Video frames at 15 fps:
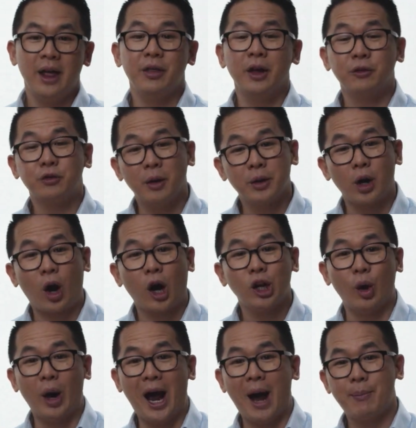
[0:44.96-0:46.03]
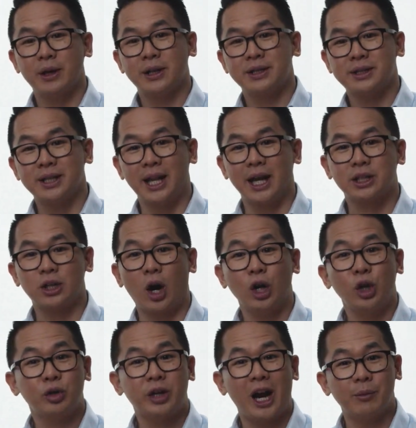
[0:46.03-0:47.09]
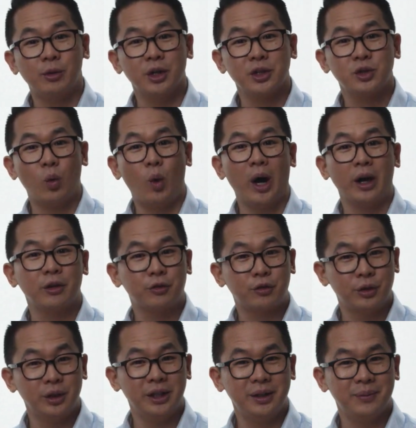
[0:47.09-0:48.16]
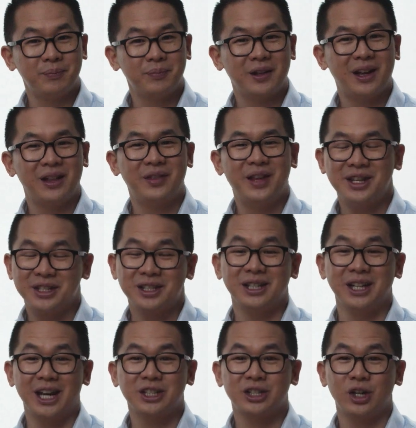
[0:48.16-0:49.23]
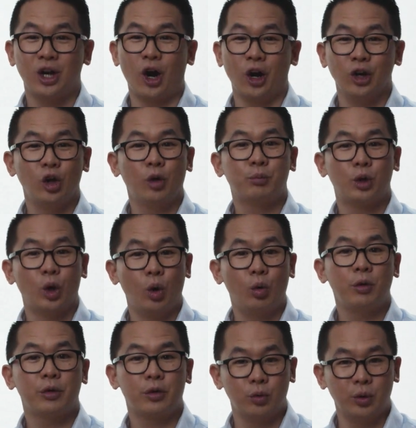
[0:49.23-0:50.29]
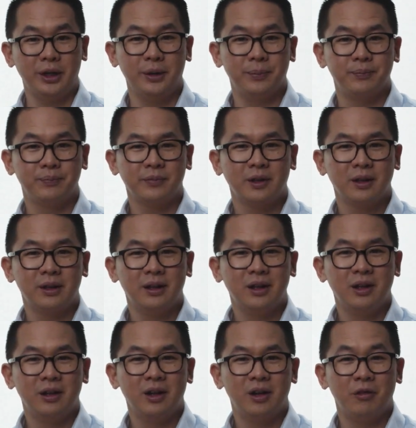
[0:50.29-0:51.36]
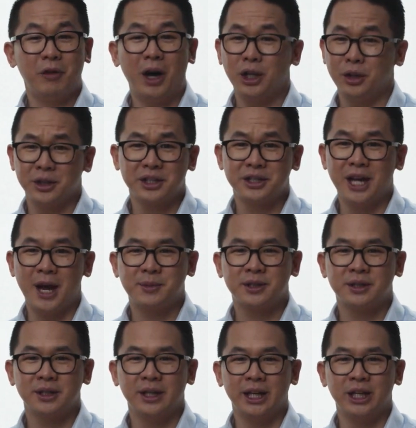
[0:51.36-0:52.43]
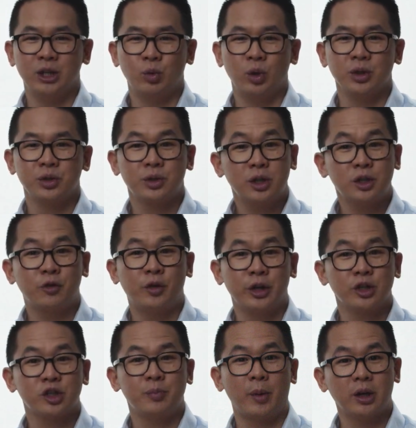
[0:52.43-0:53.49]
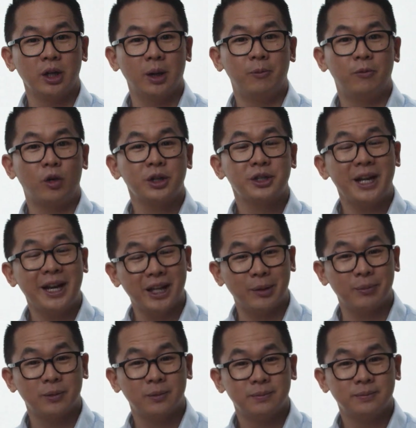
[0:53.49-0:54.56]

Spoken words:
Then from the Arlo app, select Arlo Cameras wire-free, then select Arlo Pro 3. Follow the steps and it will search for your smart hub for setup.